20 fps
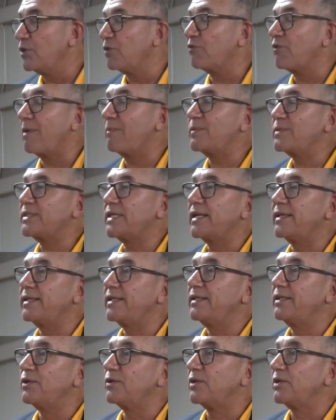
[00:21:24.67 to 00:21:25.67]
you've
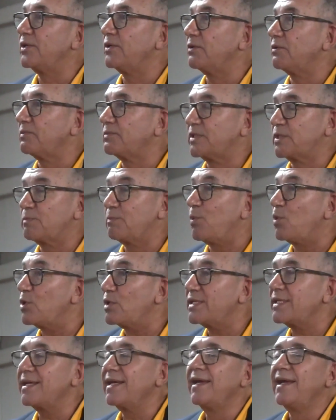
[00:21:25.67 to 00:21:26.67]
represented your
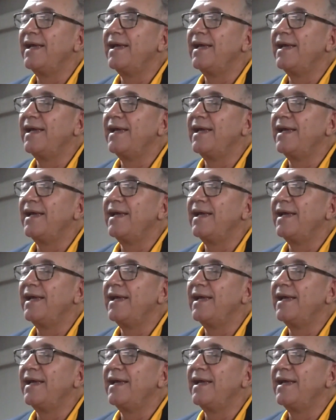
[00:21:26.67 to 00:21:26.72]
sport,